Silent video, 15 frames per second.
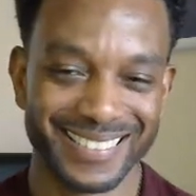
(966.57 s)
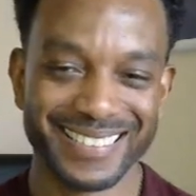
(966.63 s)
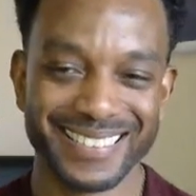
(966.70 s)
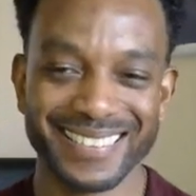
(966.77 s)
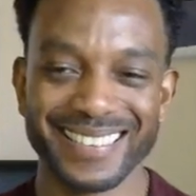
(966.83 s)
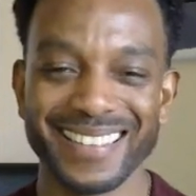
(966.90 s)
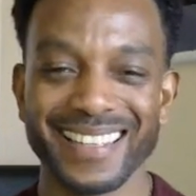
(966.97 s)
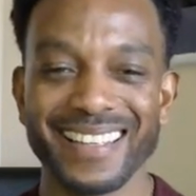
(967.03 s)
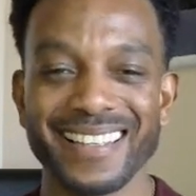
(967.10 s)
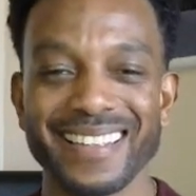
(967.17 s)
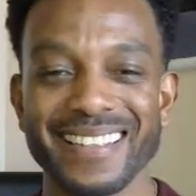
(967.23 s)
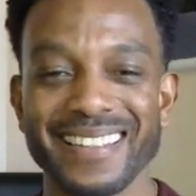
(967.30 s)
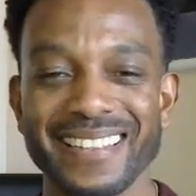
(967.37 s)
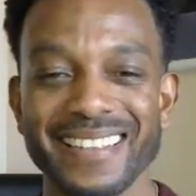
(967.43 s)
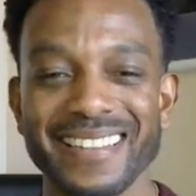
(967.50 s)

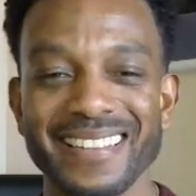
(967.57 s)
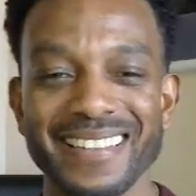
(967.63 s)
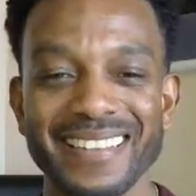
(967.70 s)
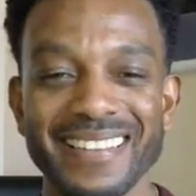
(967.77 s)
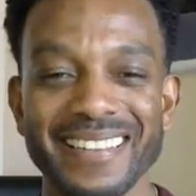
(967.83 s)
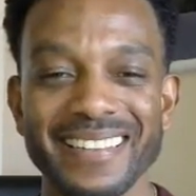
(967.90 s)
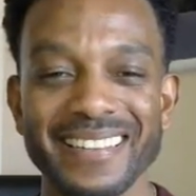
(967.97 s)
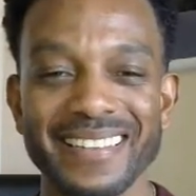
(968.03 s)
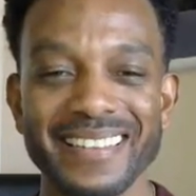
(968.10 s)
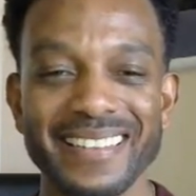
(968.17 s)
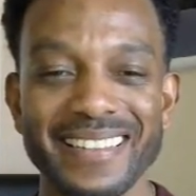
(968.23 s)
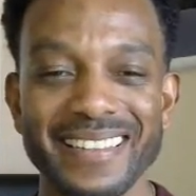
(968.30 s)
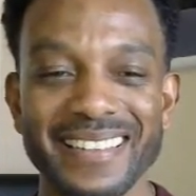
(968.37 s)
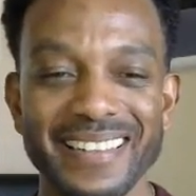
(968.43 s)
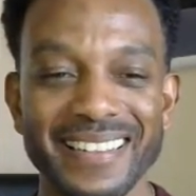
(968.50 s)

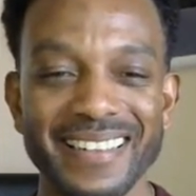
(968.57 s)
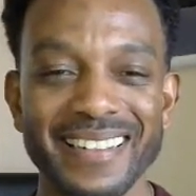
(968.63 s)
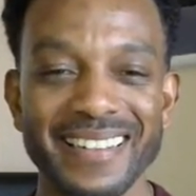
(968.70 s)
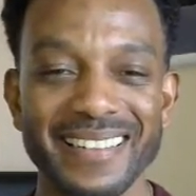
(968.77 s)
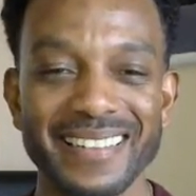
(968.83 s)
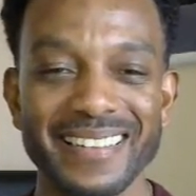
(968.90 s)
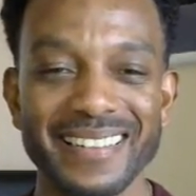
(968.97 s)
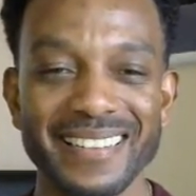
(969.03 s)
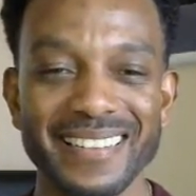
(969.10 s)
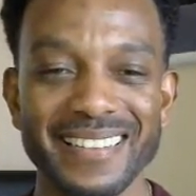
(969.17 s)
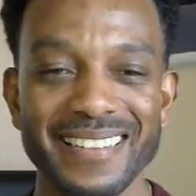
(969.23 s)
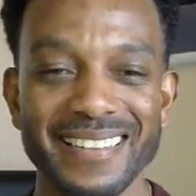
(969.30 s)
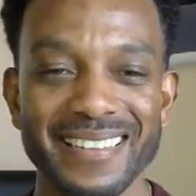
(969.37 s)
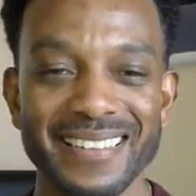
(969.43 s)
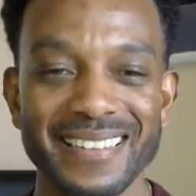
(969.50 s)

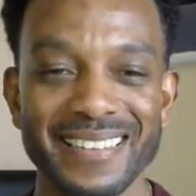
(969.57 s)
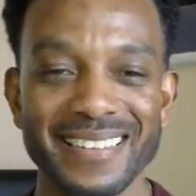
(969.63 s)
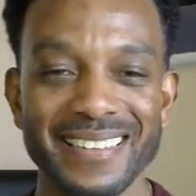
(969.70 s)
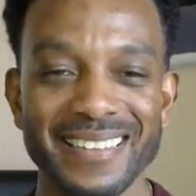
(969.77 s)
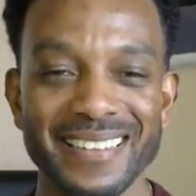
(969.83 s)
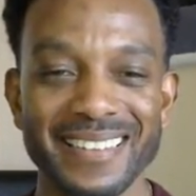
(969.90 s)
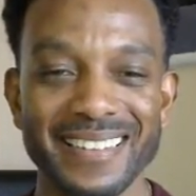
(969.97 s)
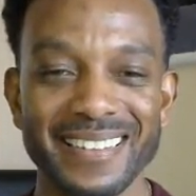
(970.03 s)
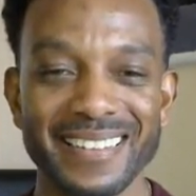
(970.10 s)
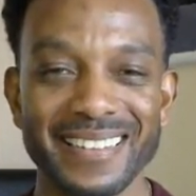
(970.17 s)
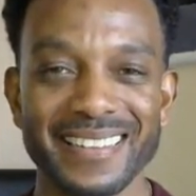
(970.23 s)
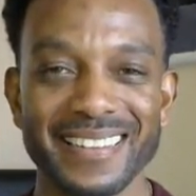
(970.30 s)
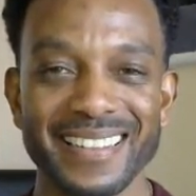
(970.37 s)
(silent)